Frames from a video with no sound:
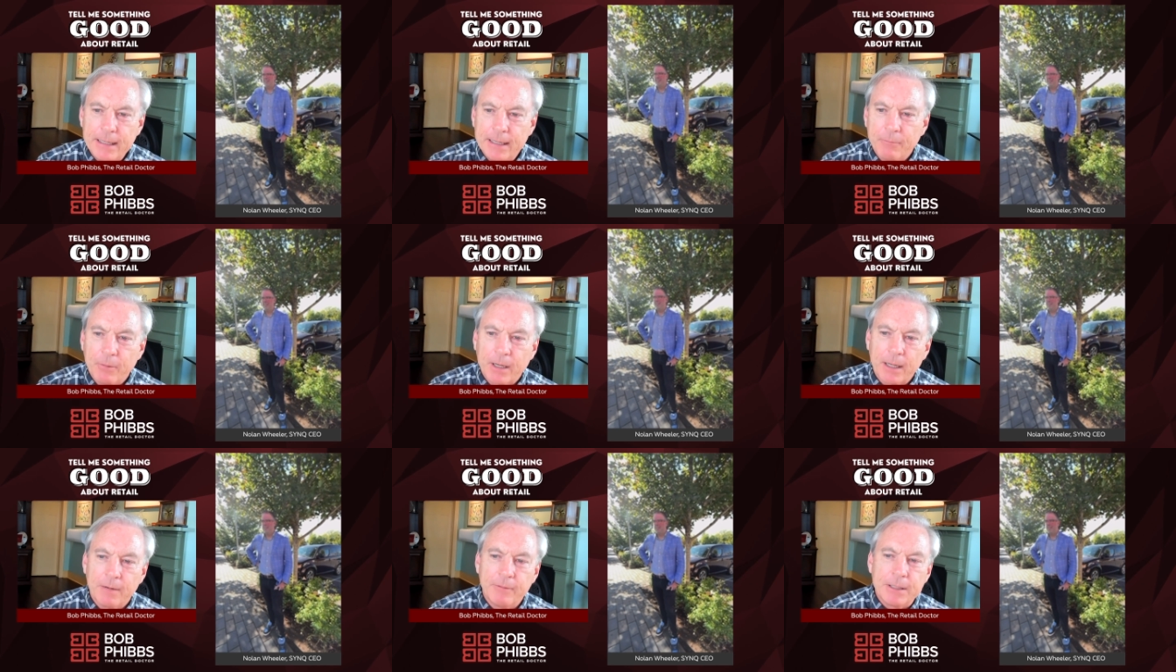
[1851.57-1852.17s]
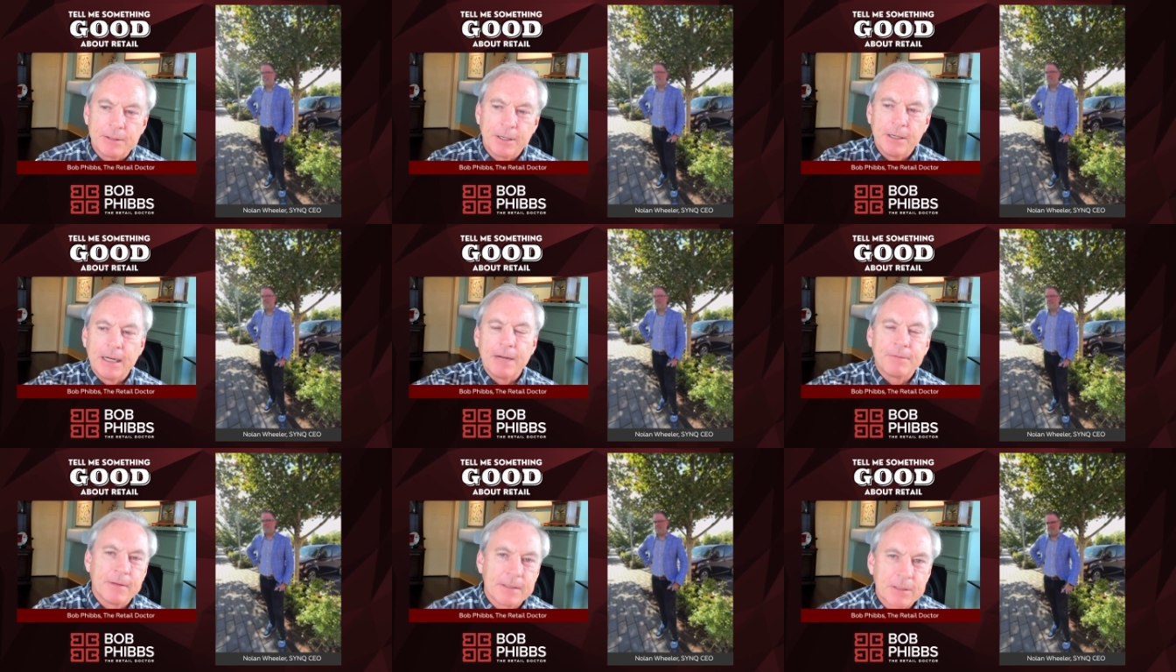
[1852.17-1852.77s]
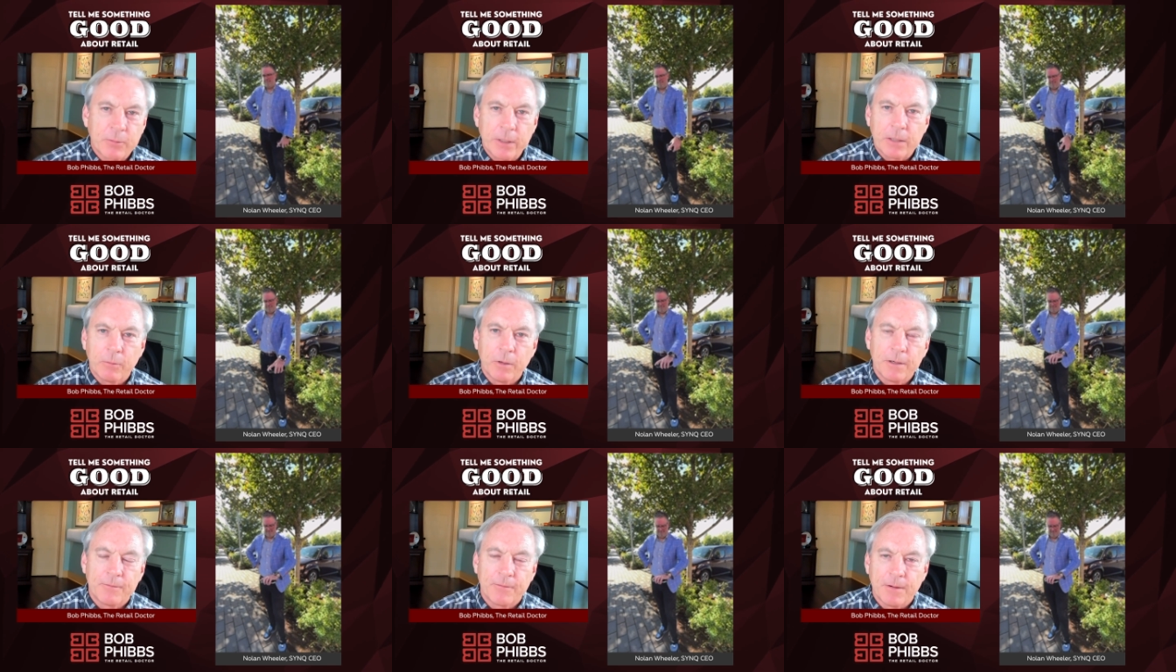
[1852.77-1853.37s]
And we're going to return after this quick
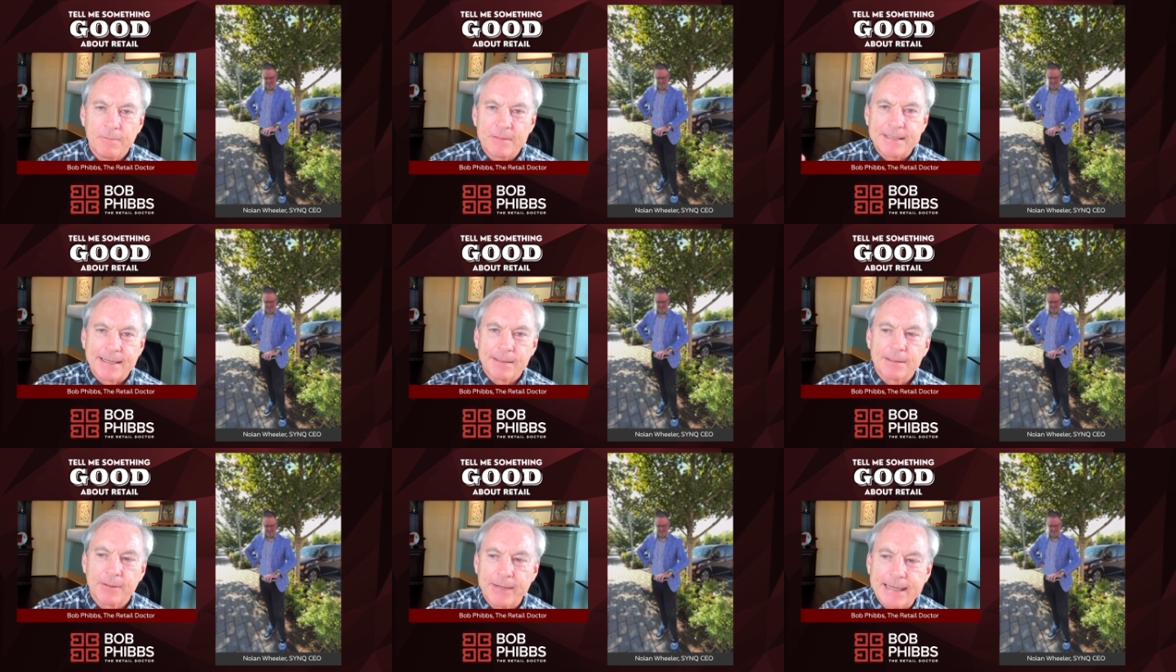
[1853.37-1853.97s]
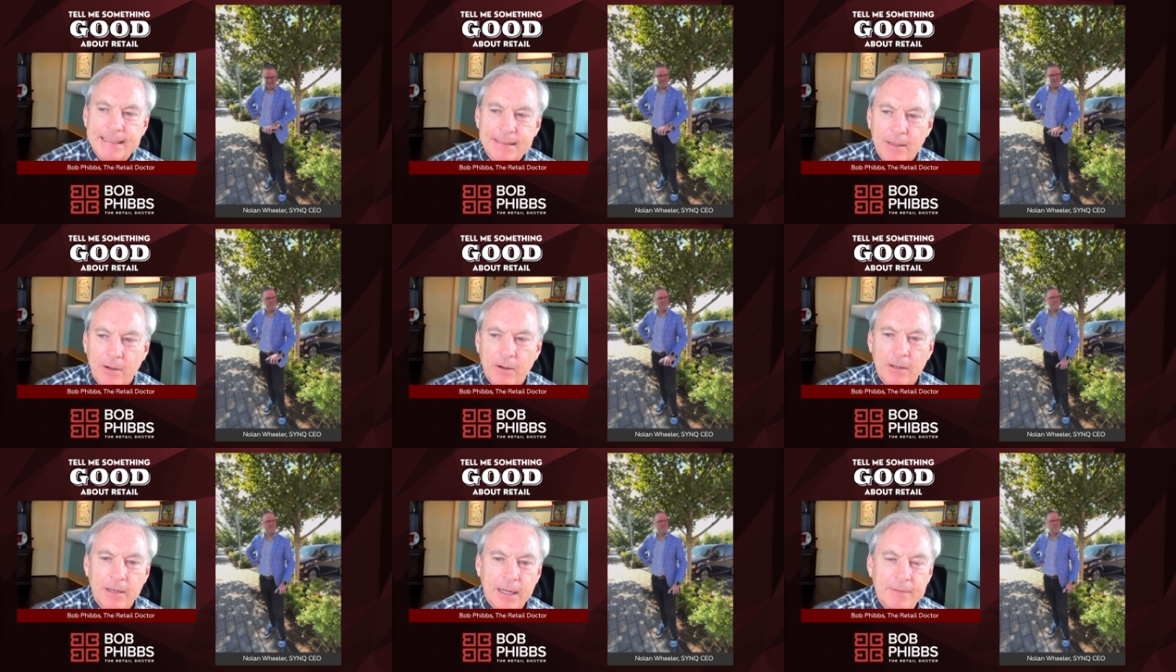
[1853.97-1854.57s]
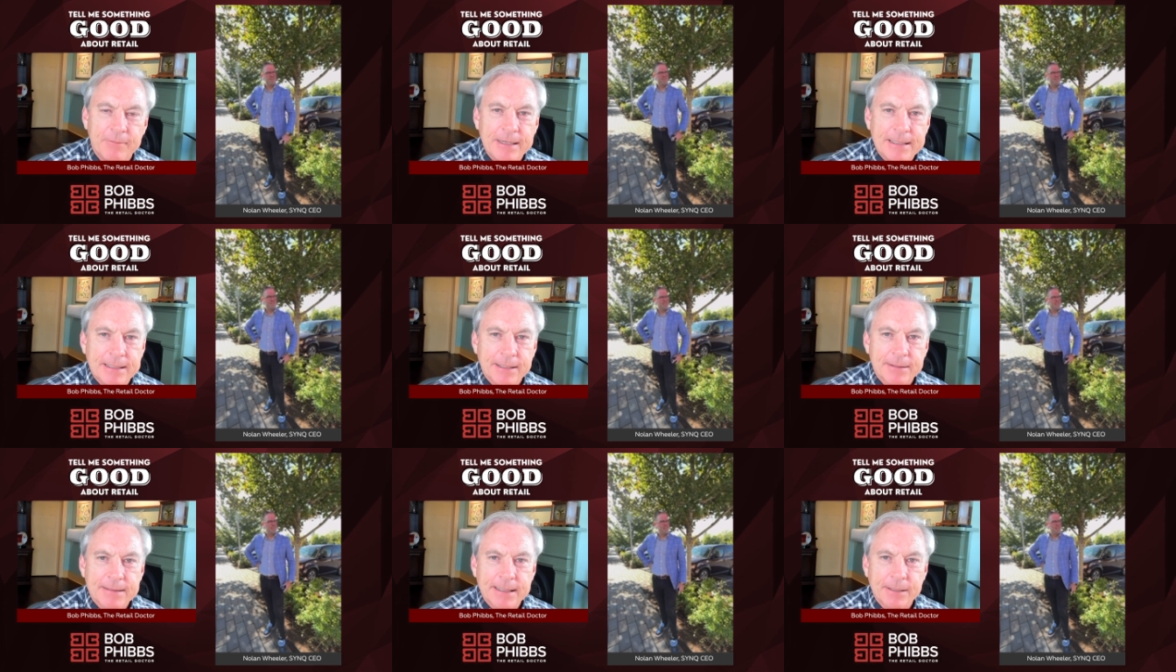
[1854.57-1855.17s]
word from SalesRx Online Retail
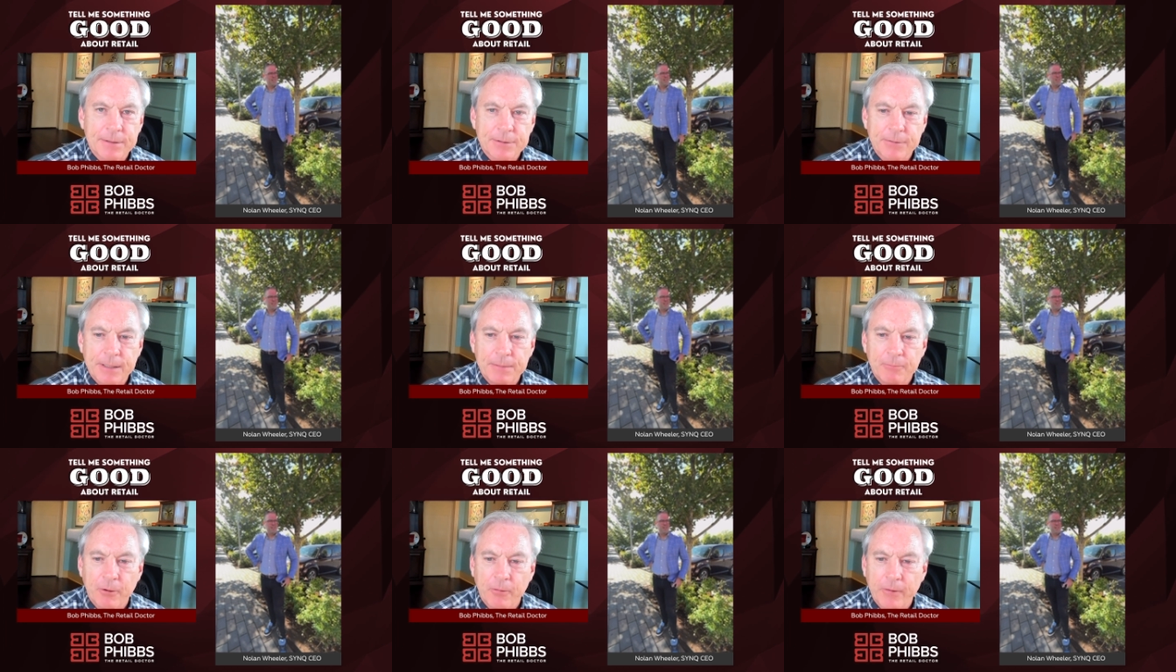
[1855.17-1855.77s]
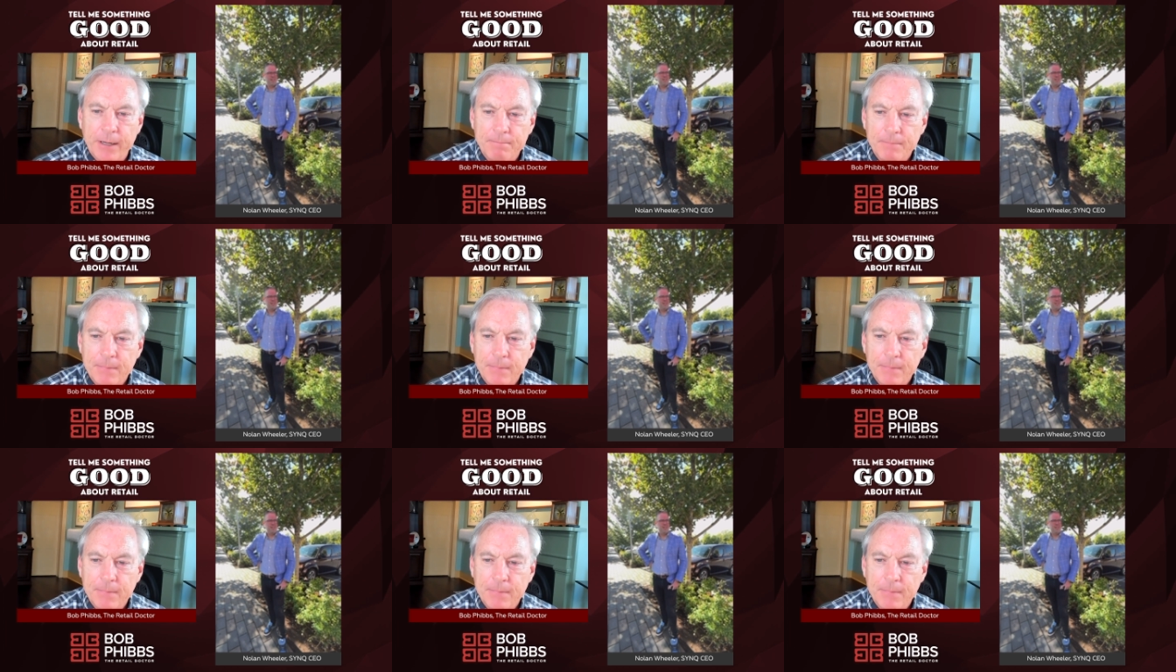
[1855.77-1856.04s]
Sales Training Program.